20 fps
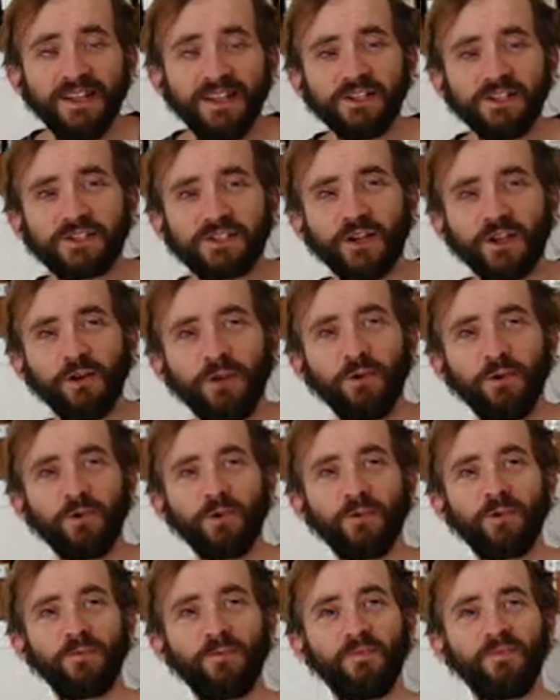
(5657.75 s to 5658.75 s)

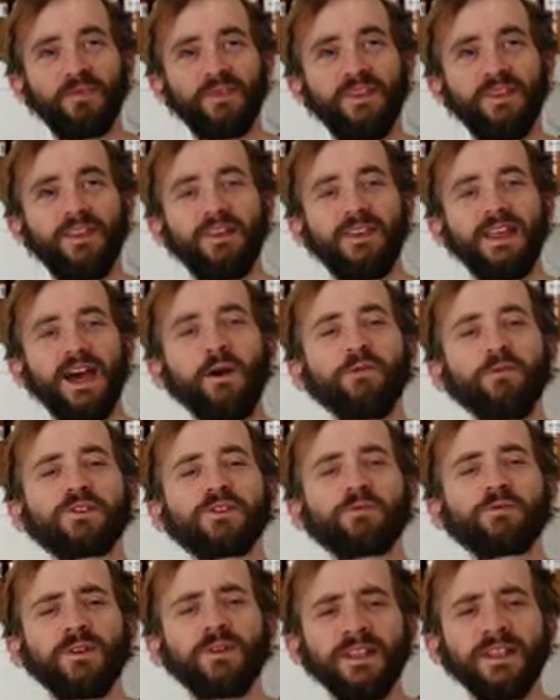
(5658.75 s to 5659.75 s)
So that
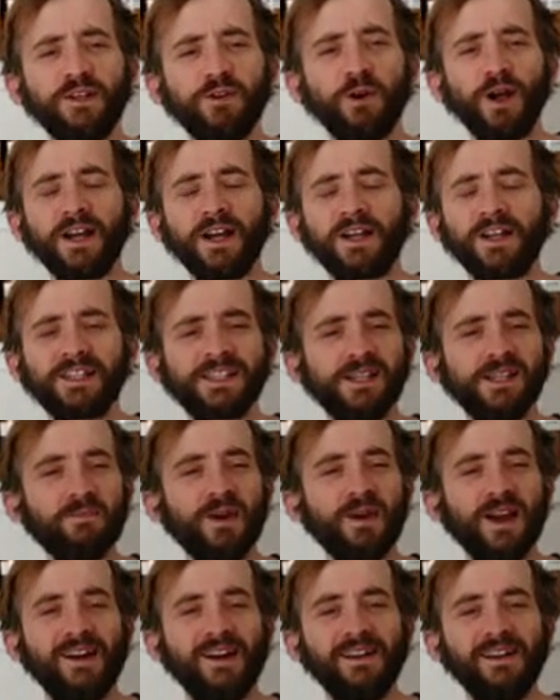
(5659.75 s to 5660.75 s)
was really cool. I got to see
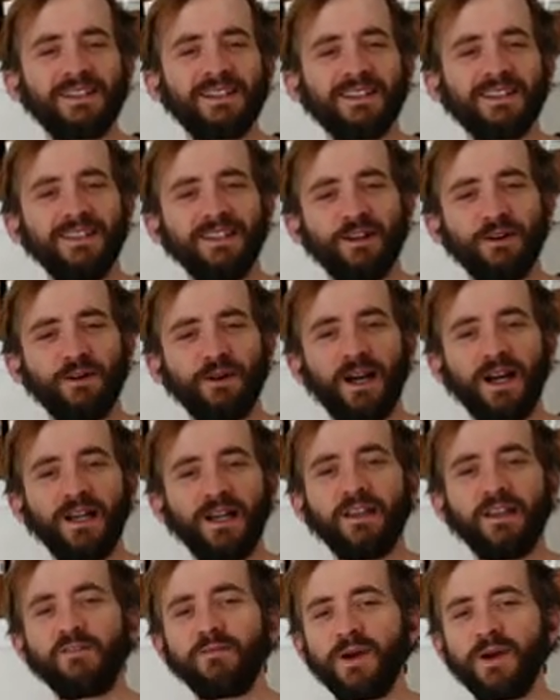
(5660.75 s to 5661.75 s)
my aunt, I
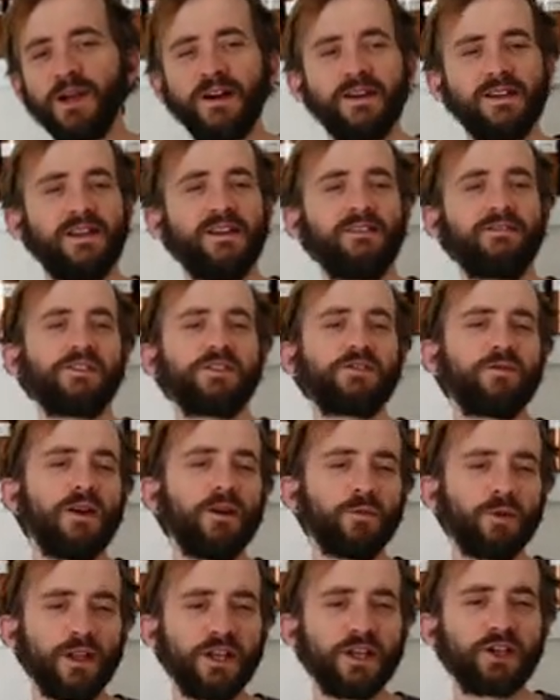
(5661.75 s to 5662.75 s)
love my aunt, have this
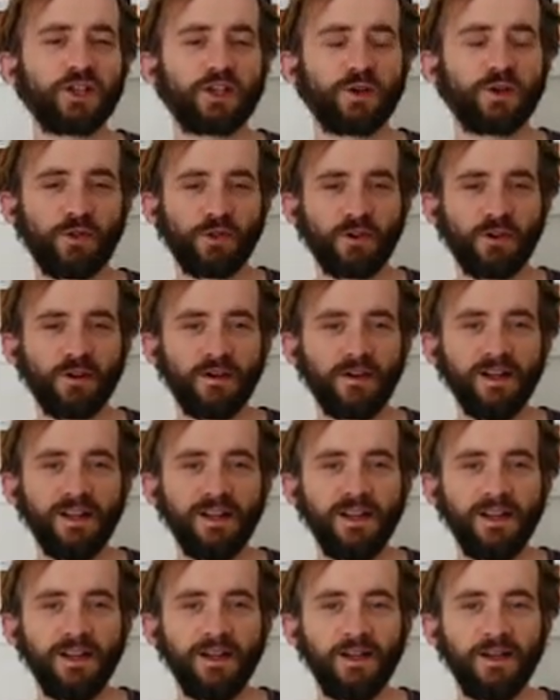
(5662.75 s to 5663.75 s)
great relationship with her.
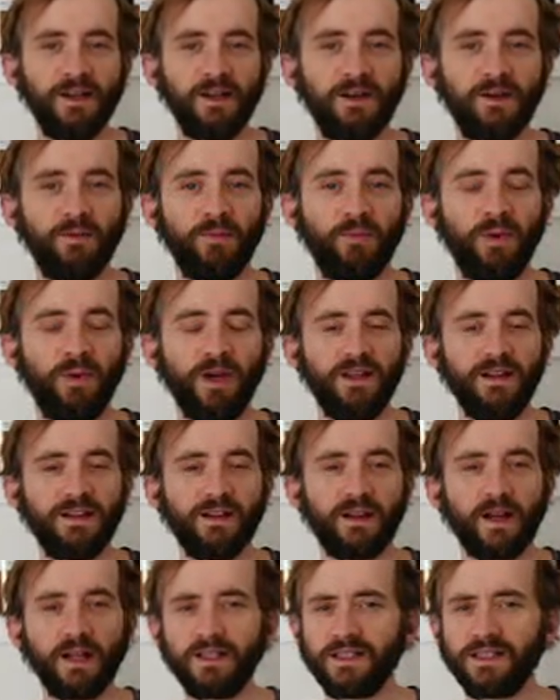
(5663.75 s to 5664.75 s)

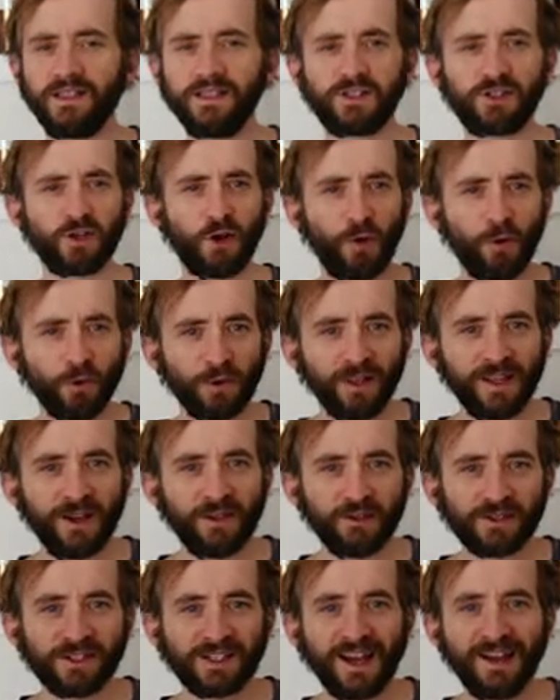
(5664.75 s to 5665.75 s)
but got to see this totally
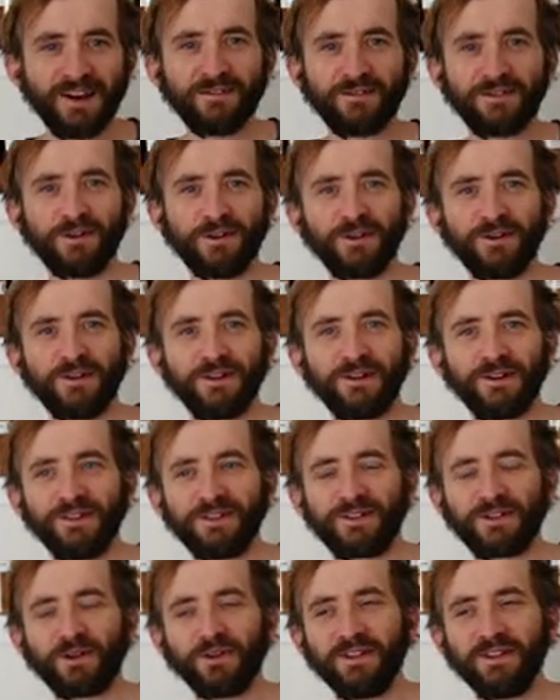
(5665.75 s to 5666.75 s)
other side of her,
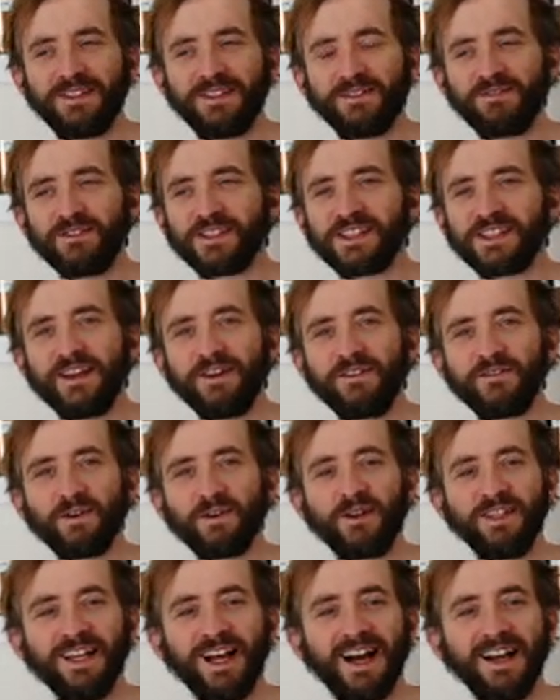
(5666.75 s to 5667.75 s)
a totally different side of
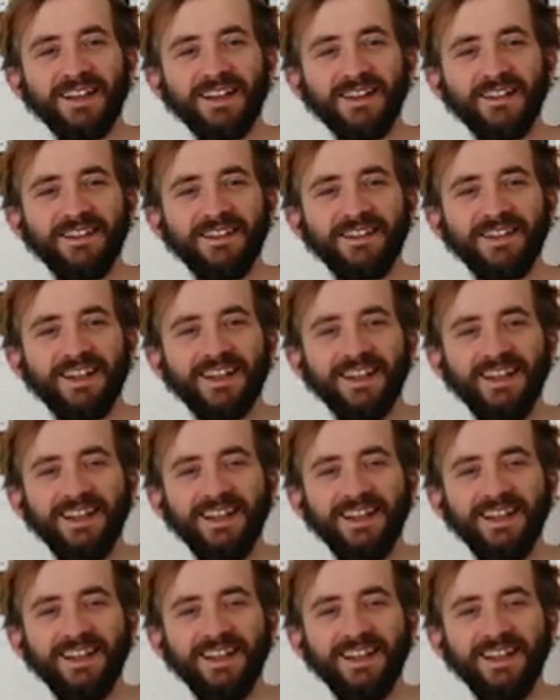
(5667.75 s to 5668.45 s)
her on the island.